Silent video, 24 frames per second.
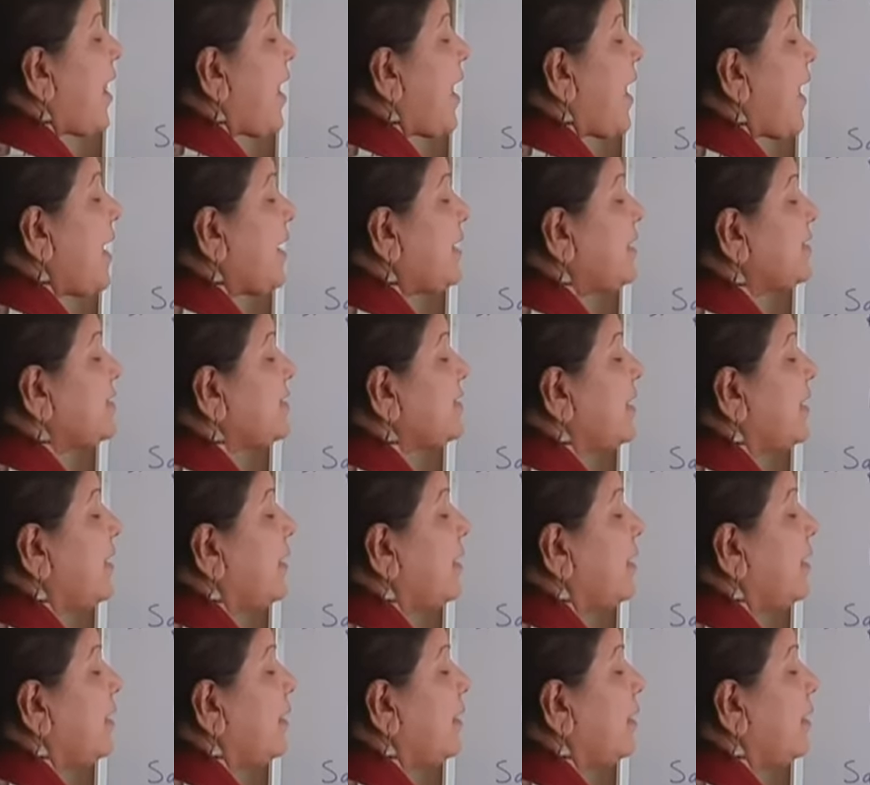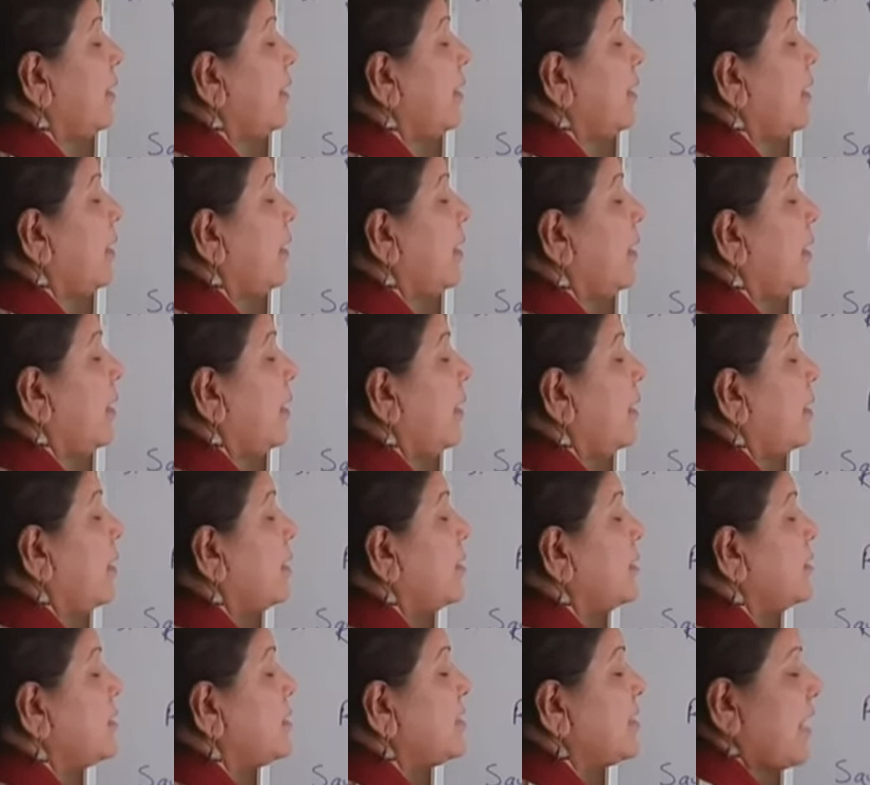X
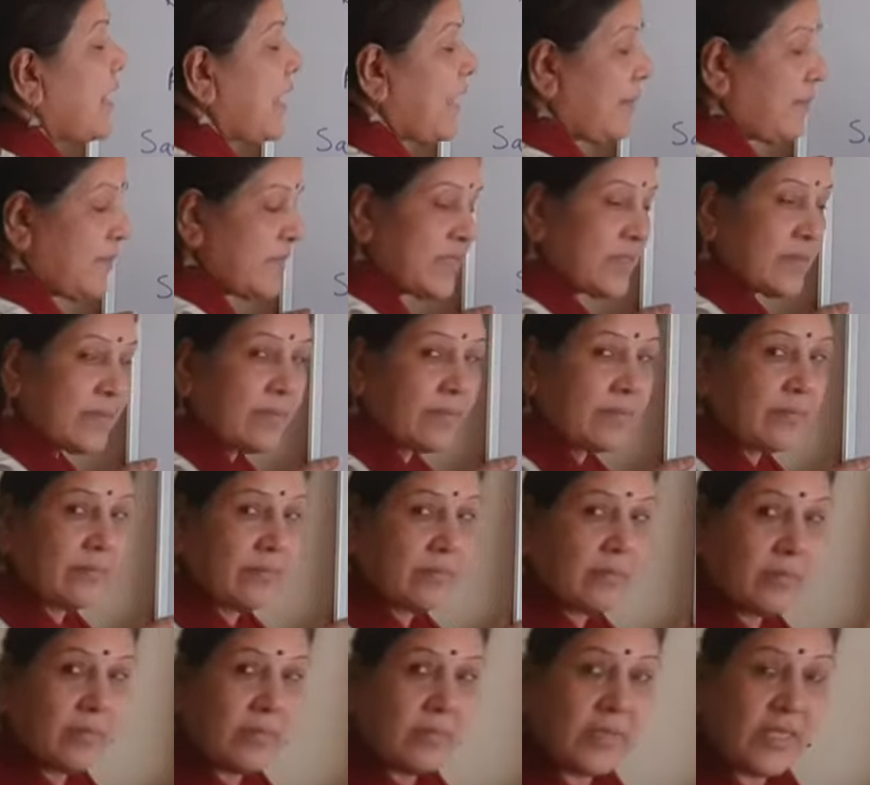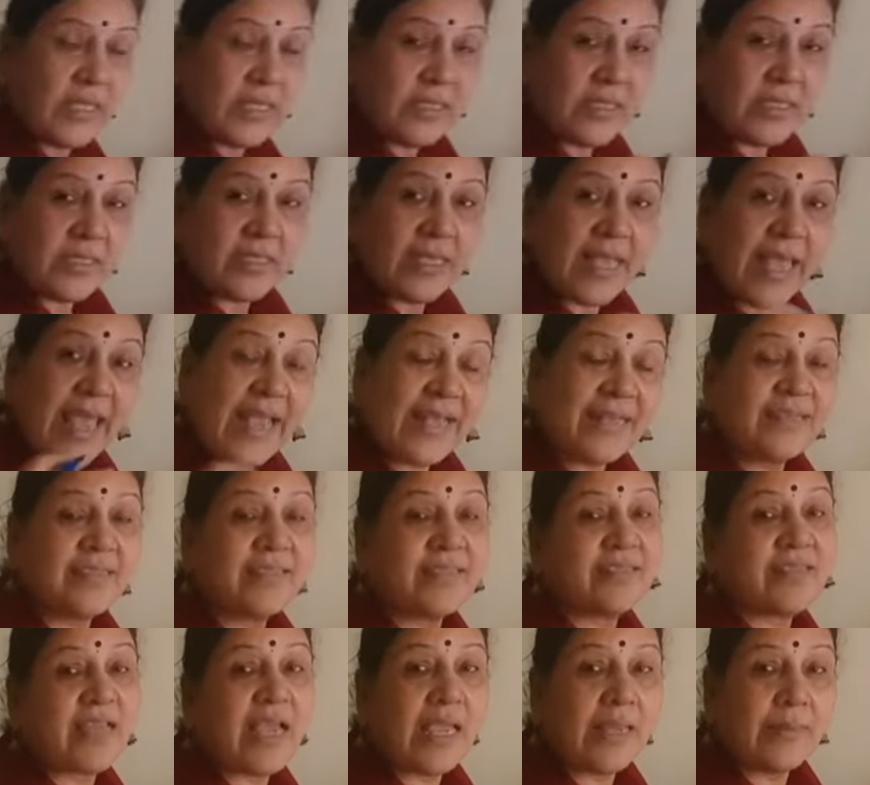times. This is
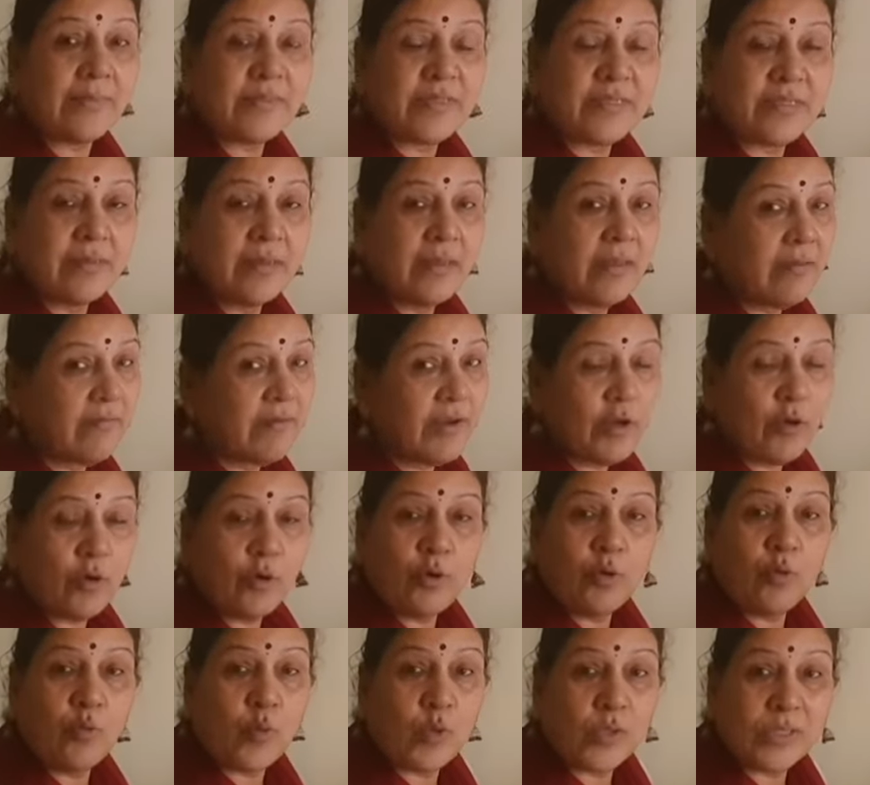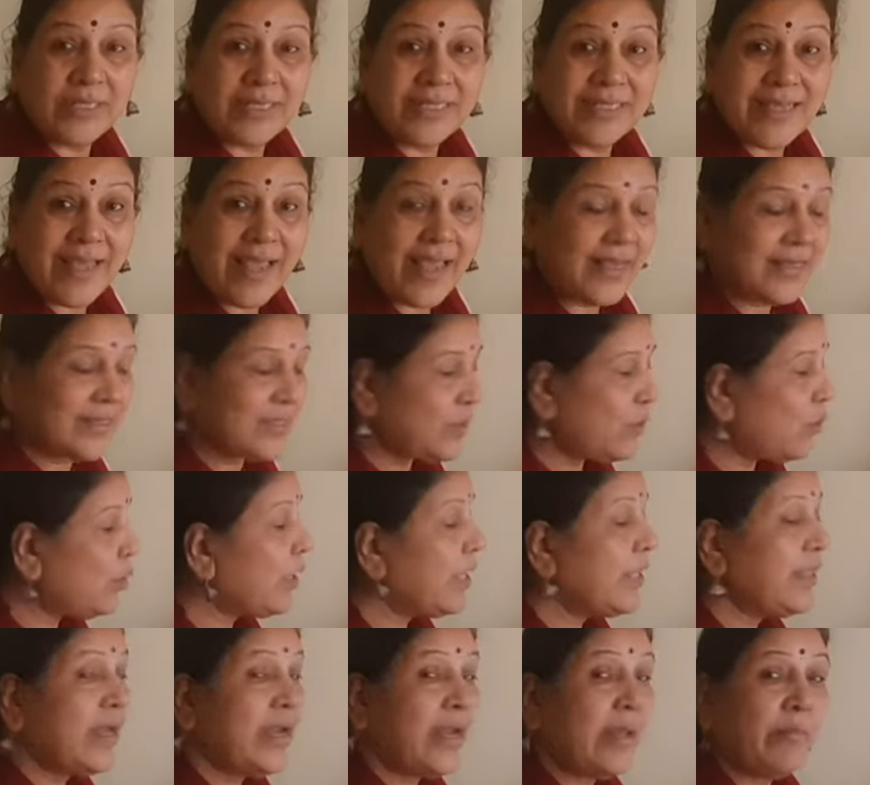X times. We don't know what is X.
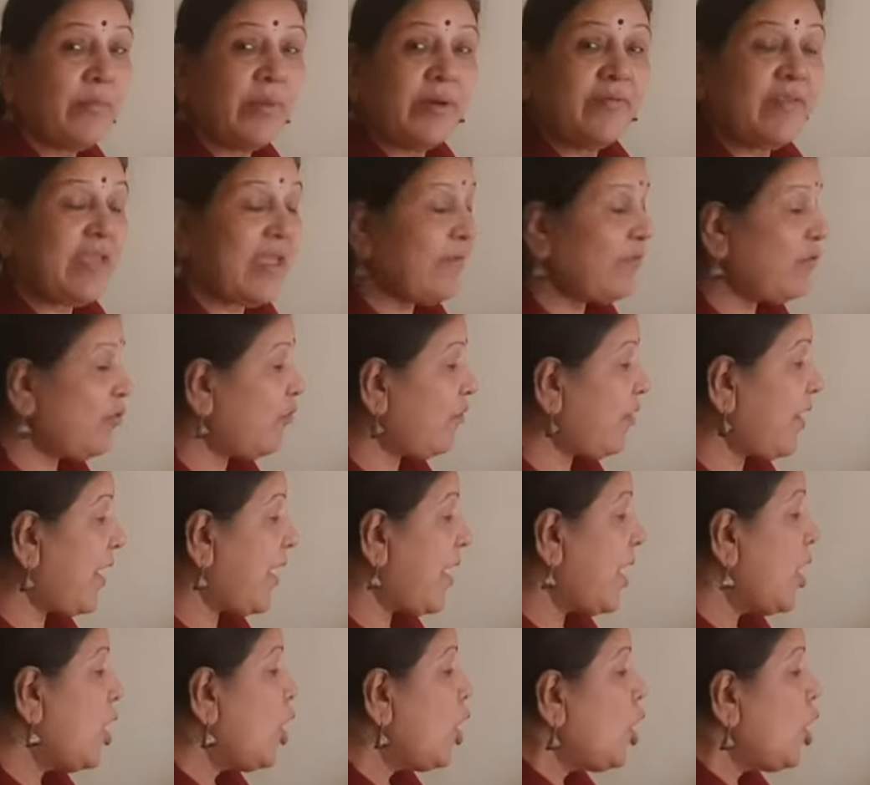Okay, the number we have to find.